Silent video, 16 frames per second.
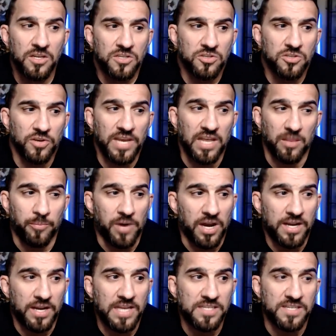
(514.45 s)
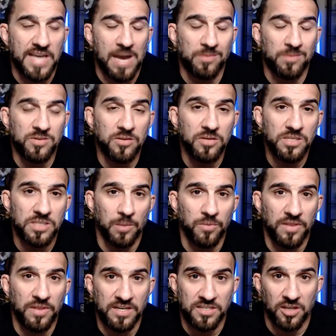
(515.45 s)
So, yeah, the podcast is absolutely
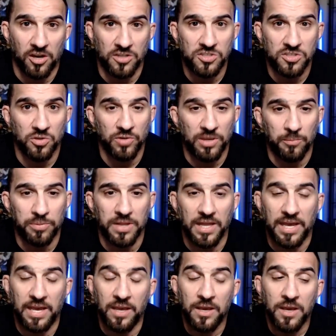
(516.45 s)
something that is also in play.